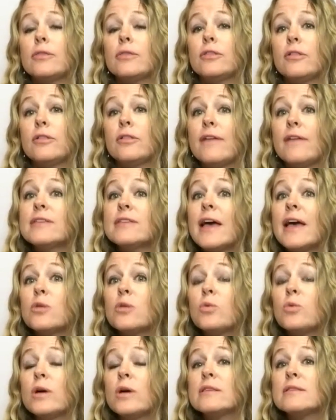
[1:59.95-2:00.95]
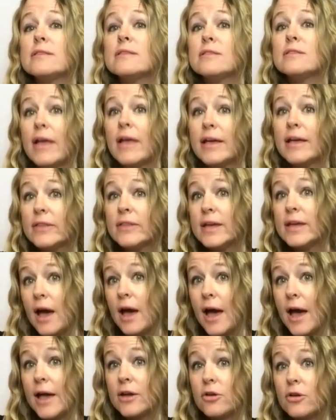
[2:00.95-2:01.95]
the left side was slightly
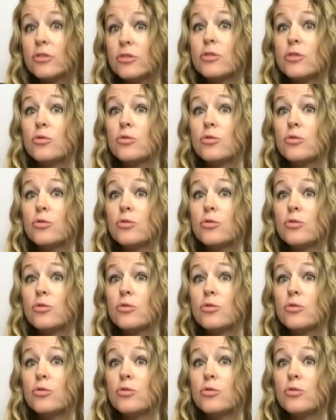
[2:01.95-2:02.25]
higher than the